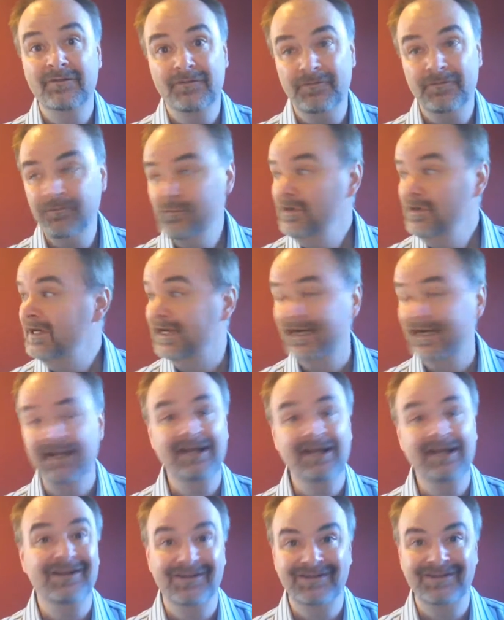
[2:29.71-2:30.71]
free
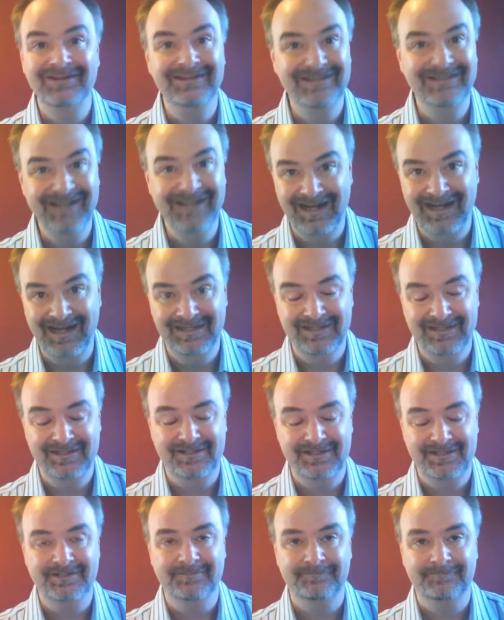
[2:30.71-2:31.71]

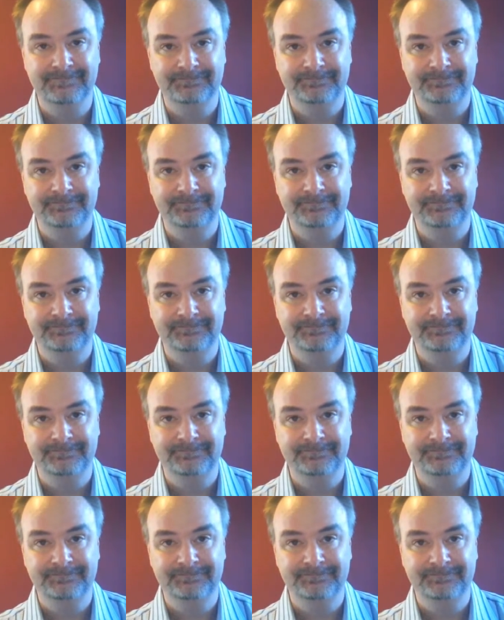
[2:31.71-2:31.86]
guidance.